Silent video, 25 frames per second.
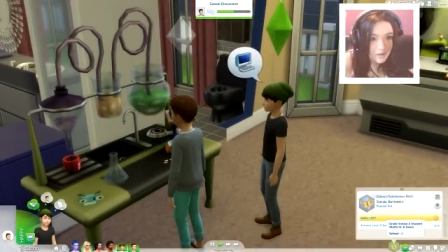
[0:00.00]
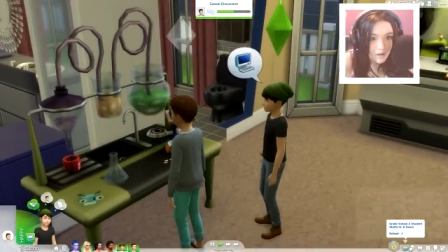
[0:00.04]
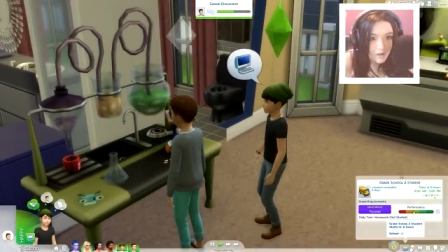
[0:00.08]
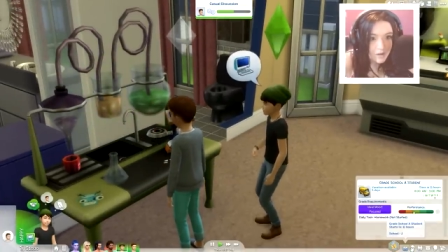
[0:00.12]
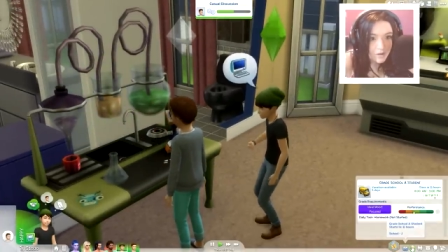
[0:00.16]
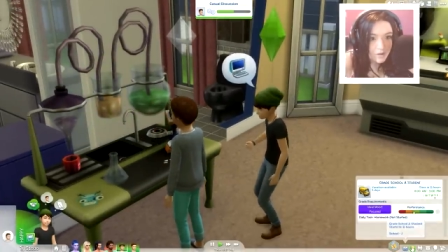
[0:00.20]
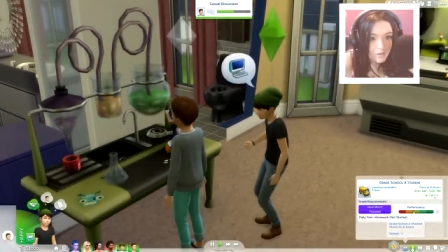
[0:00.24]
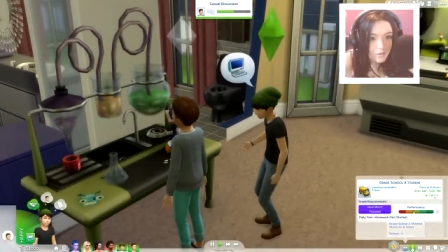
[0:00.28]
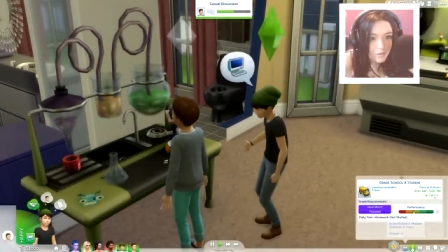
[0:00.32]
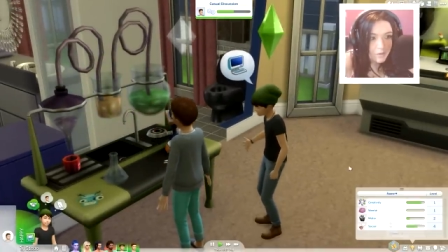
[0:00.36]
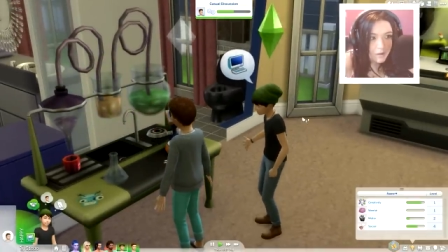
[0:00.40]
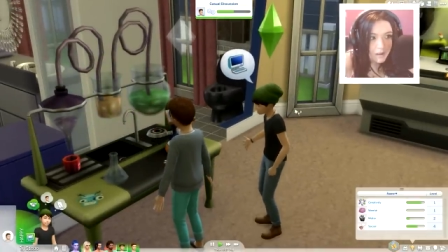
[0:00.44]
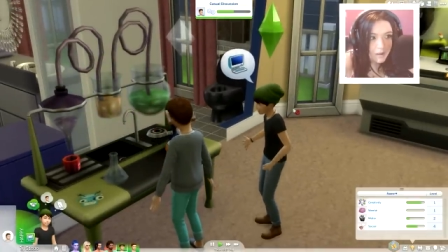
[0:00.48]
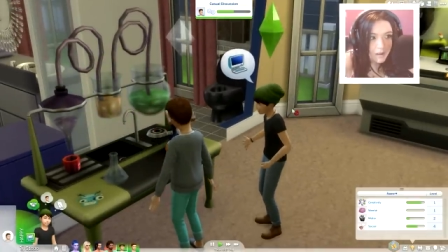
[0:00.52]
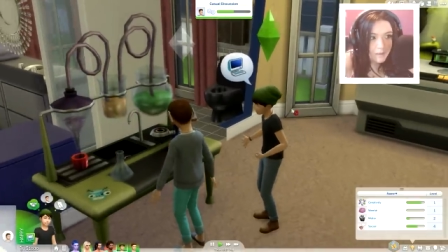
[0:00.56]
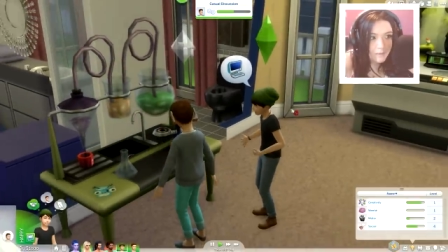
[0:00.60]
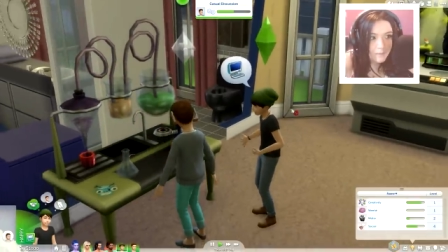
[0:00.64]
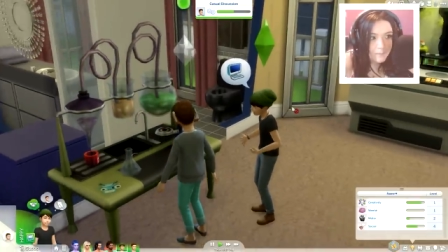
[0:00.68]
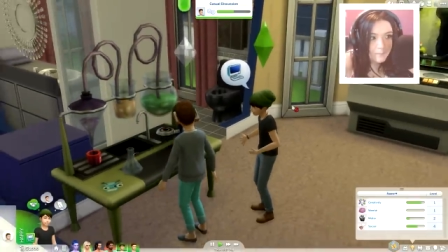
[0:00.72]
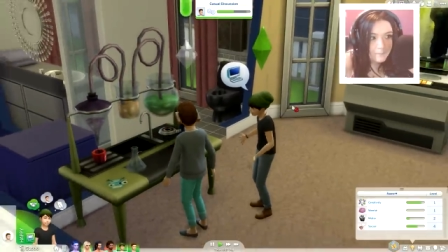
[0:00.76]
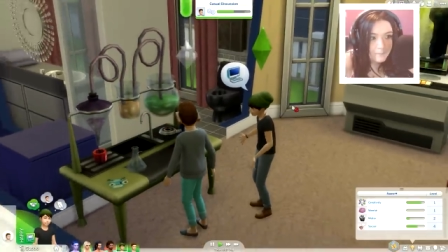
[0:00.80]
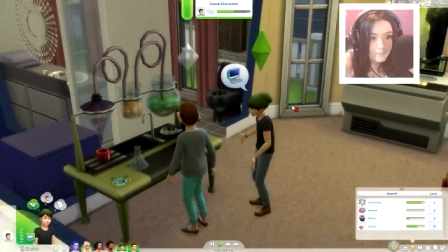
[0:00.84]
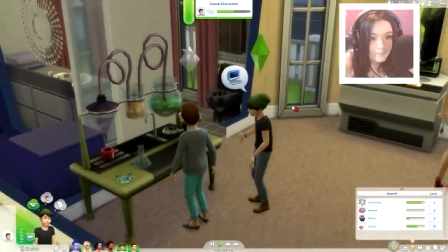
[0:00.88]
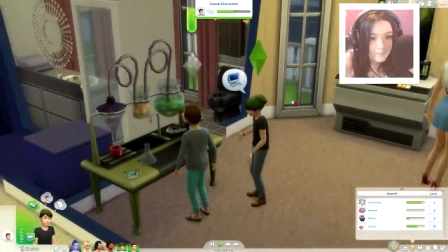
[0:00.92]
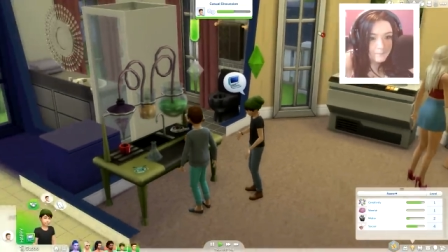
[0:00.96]
So,
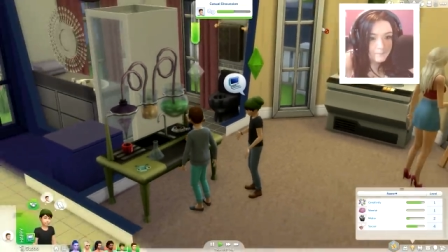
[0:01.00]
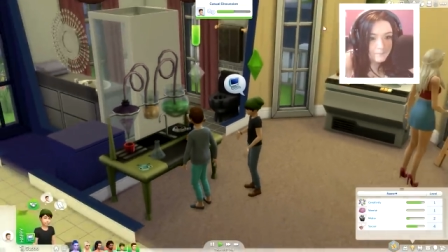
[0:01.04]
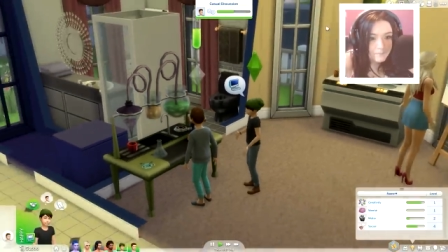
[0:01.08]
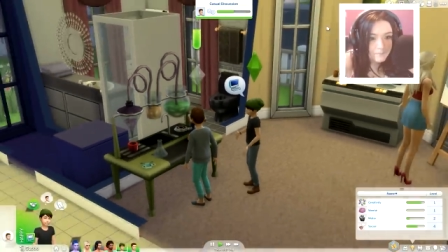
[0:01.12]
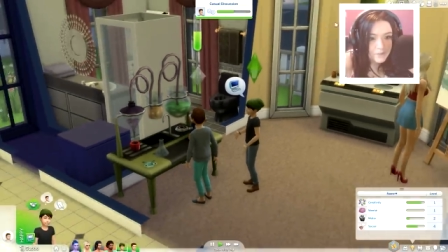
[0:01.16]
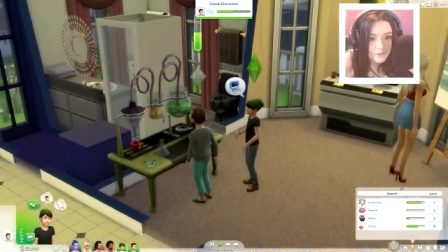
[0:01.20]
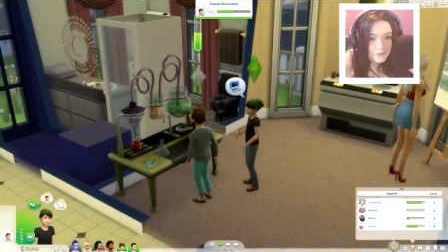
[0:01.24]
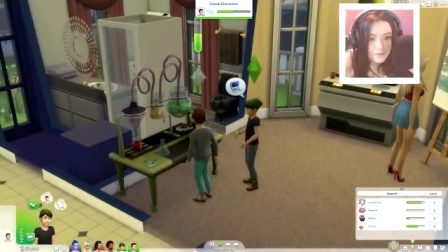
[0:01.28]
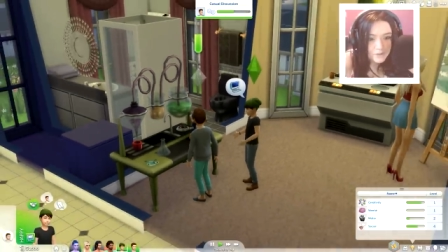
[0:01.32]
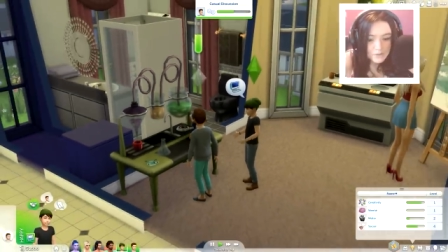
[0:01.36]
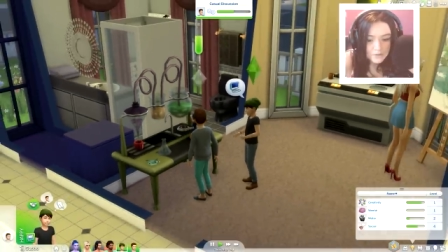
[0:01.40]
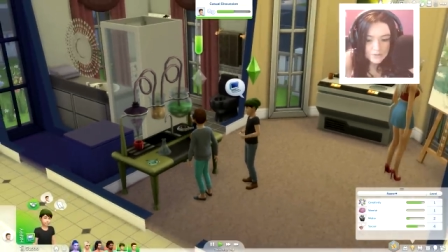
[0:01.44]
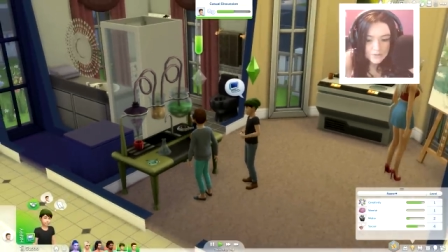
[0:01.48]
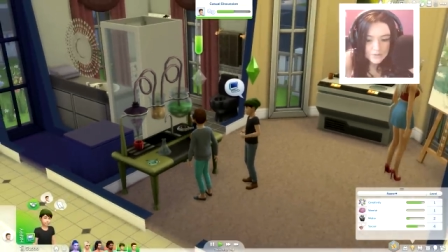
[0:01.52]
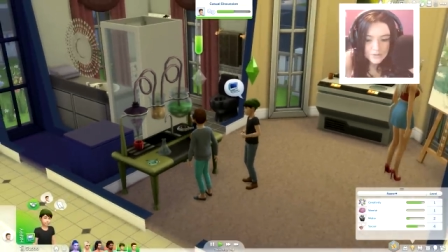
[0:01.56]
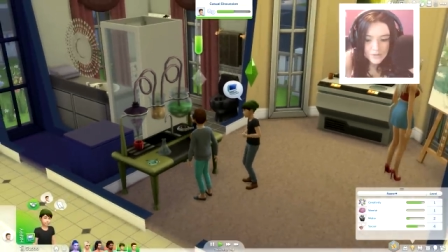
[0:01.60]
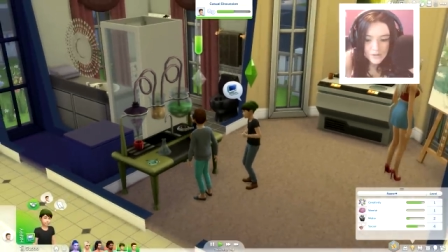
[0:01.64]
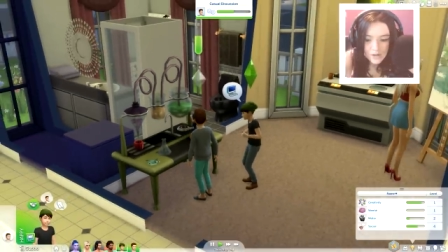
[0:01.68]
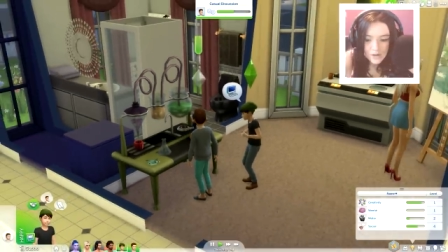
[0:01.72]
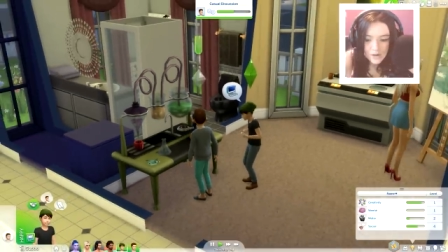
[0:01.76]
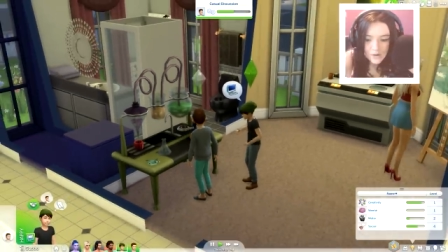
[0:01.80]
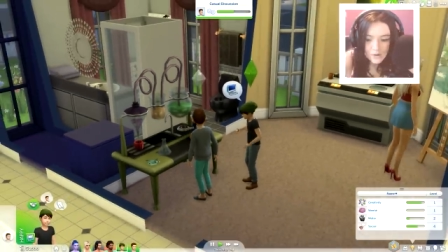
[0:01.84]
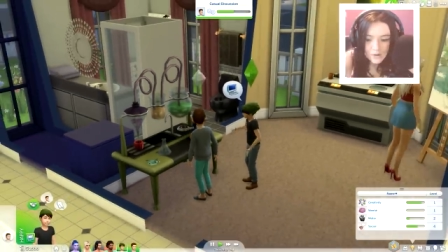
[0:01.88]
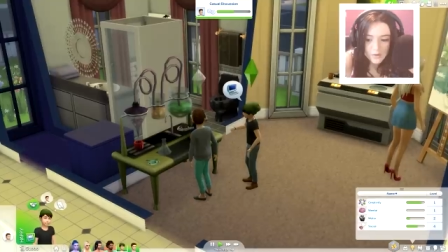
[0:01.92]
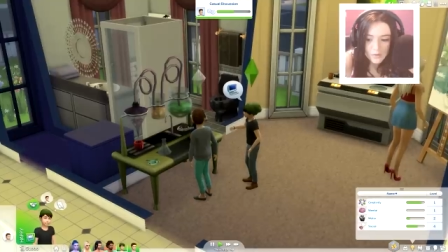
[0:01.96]
um, to do
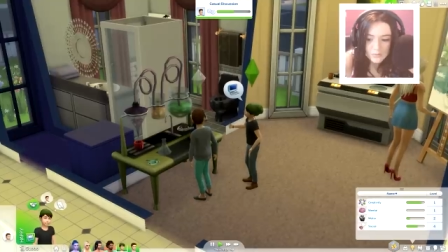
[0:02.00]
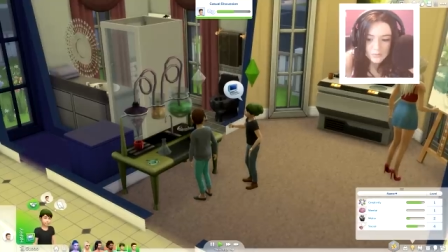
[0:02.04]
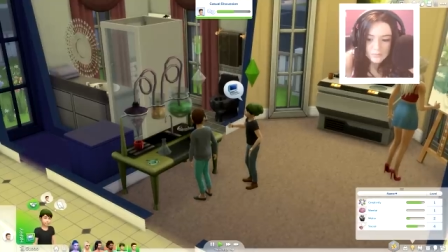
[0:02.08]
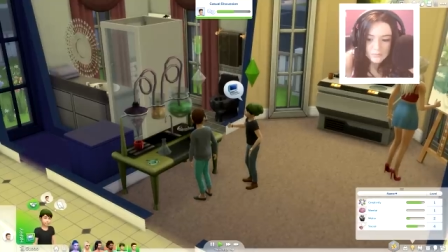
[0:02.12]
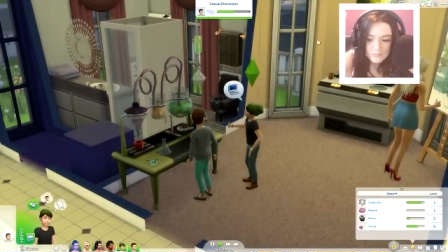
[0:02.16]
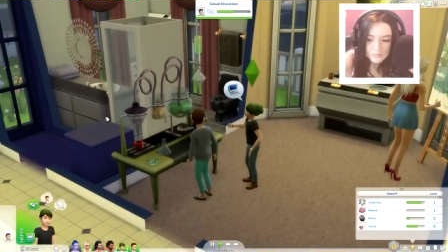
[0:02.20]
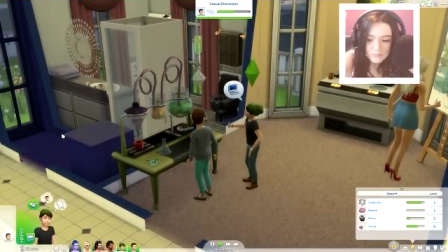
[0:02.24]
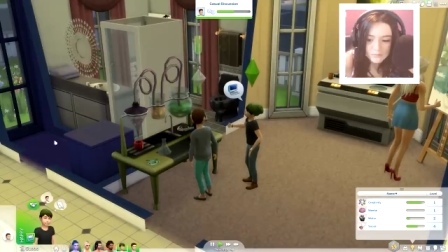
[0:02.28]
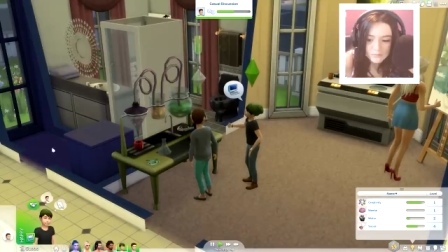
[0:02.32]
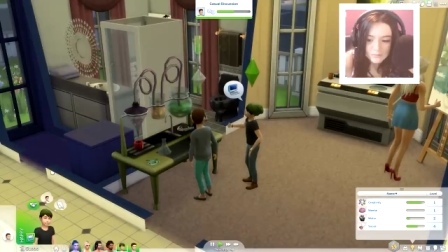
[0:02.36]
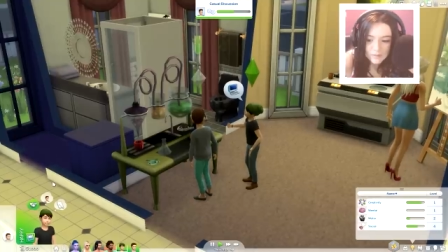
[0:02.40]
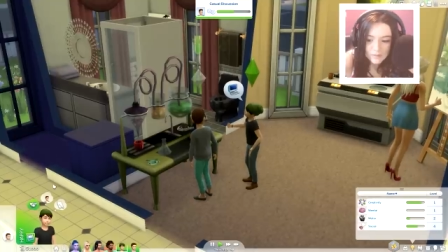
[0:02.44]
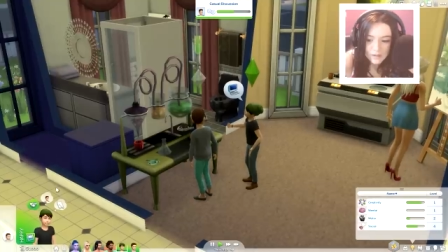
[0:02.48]
so,